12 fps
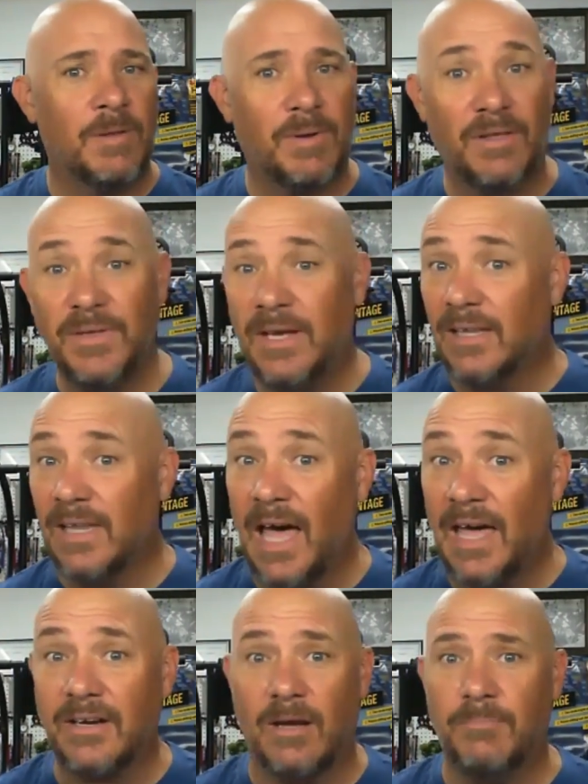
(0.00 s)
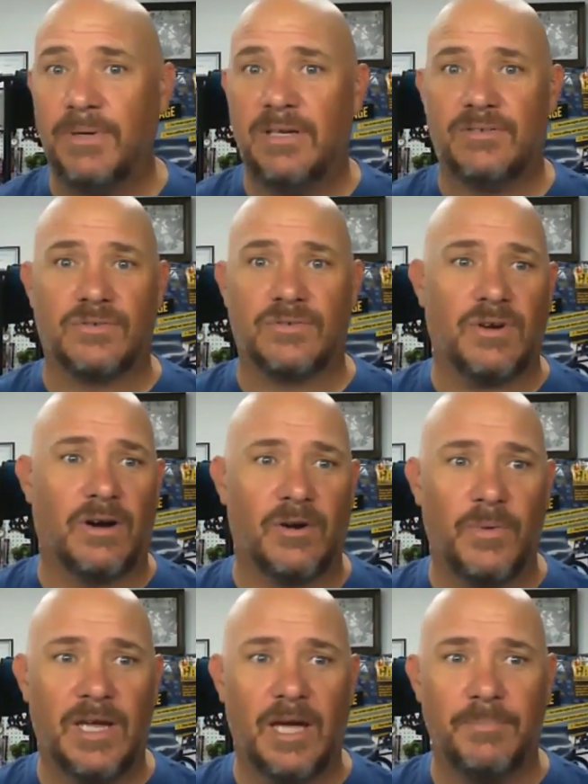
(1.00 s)
But I think a lot of companies are starting to
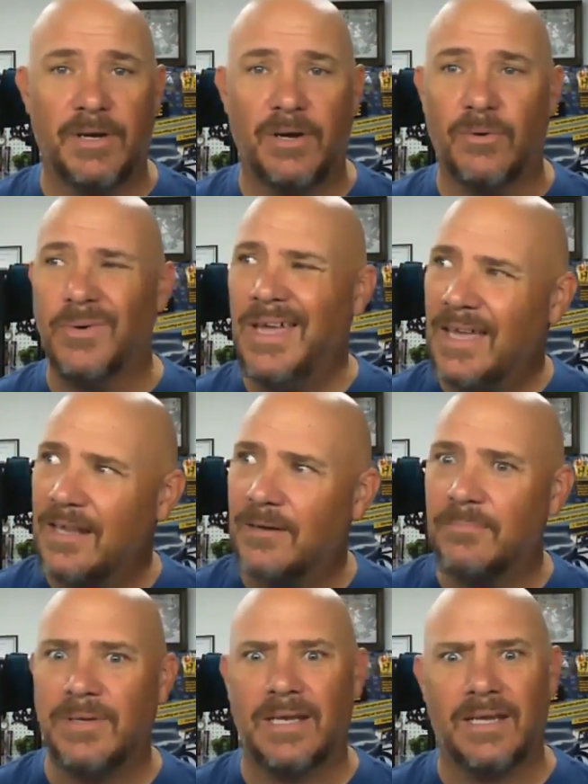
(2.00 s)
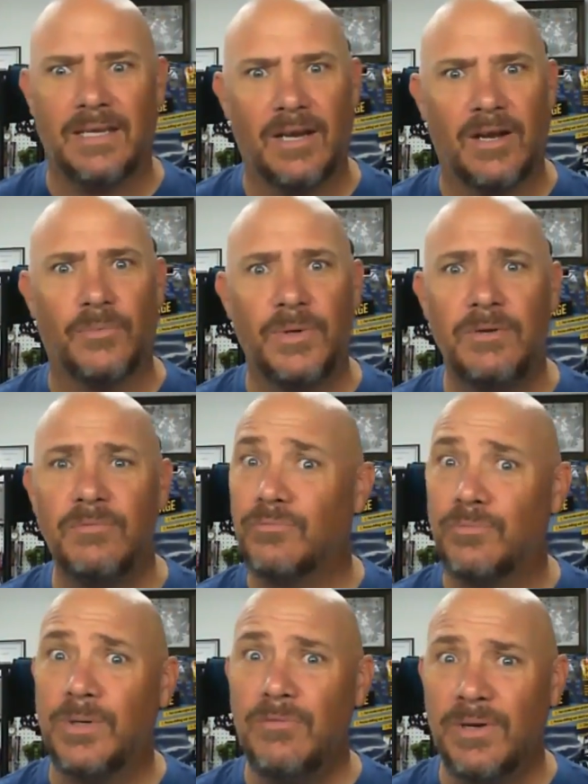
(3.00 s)
wake up and go, wait a minute, we
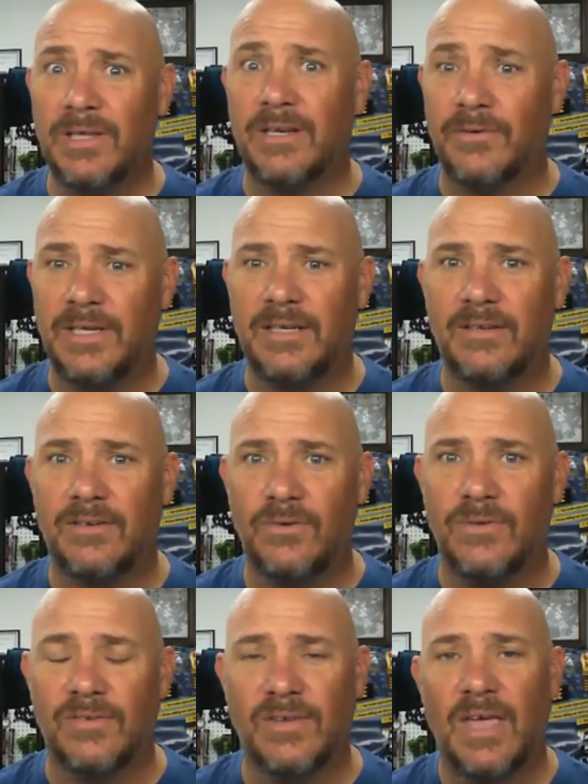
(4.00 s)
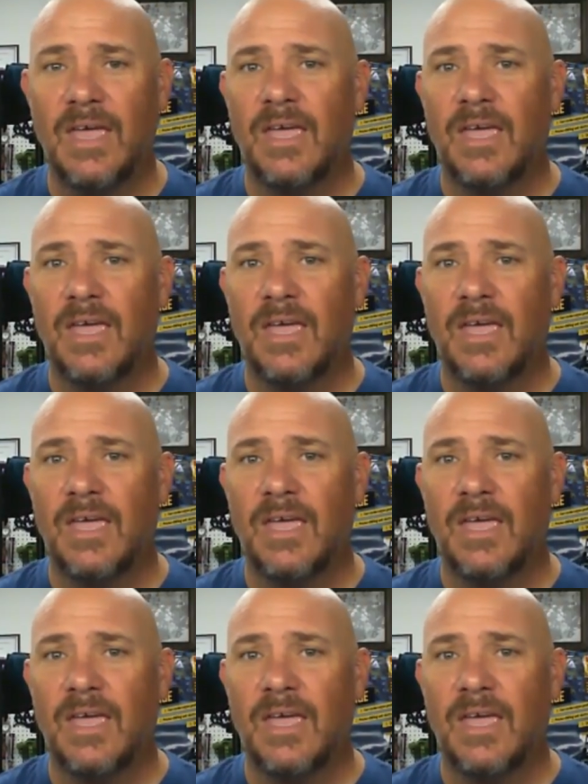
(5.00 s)
really don't need to do this.